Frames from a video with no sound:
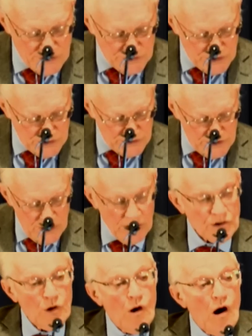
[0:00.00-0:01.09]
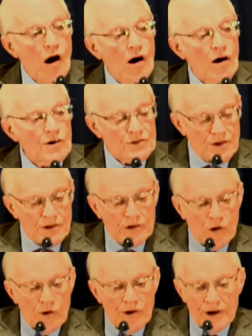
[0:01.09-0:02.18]
you do, do all to the
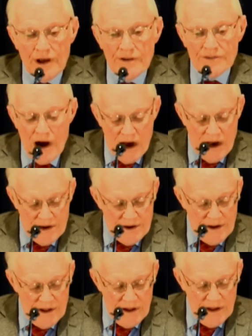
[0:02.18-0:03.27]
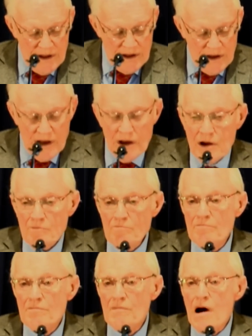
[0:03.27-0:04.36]
glory of God.
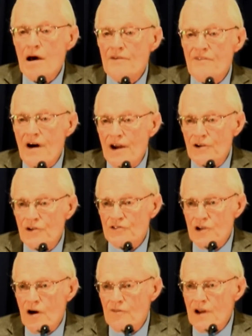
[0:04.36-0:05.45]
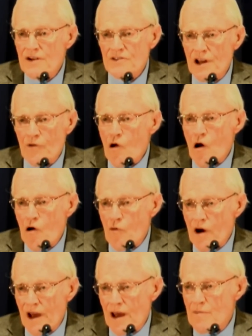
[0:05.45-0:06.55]
Modify yourself, not in a wrong
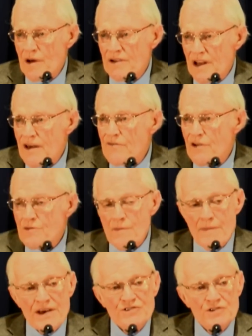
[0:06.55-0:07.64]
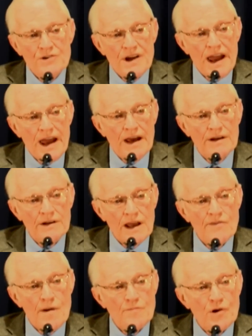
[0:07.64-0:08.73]
way, but give as the best you can.
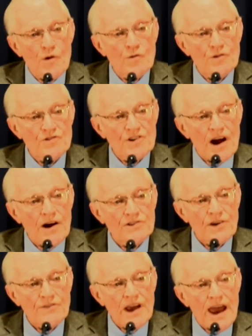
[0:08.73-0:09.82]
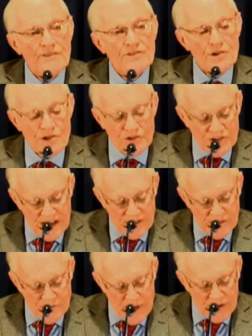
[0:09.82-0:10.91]
Give up your own desires if you have to, the sake
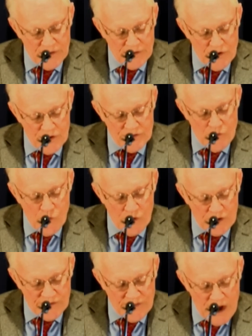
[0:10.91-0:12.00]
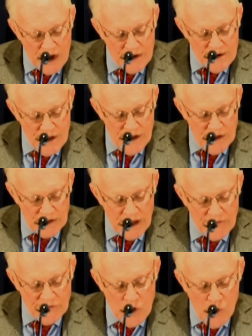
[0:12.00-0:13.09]
of the bigger good, the work of God.
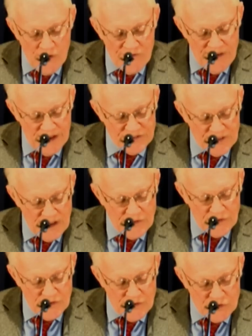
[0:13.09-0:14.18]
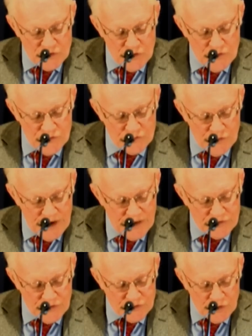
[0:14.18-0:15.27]
Give no offense either to the Jews,
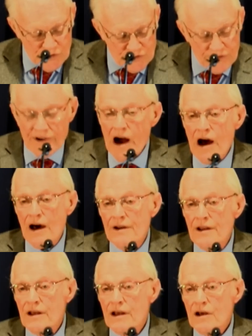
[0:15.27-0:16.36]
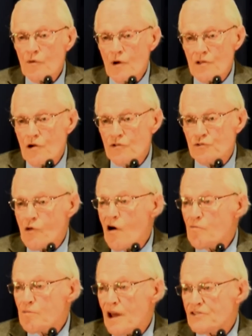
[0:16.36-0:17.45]
Greeks, or Church of God one of those
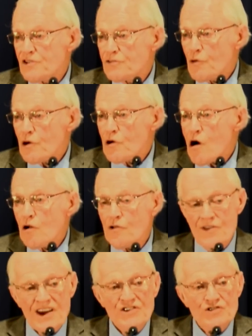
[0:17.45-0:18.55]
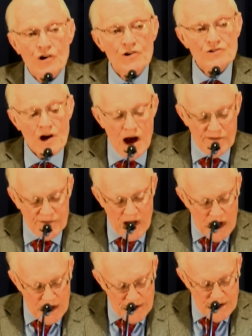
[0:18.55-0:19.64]
12 places were called the church of
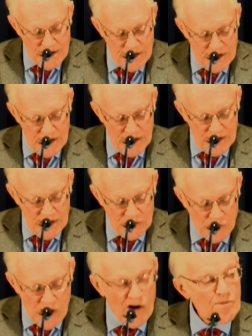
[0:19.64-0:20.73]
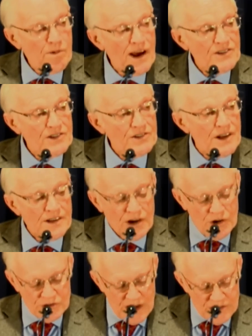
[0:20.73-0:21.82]
God. 12 places in the
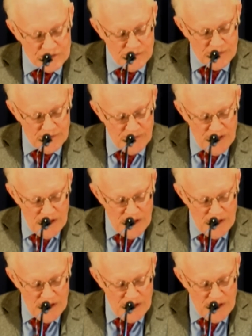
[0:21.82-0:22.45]
New Testament.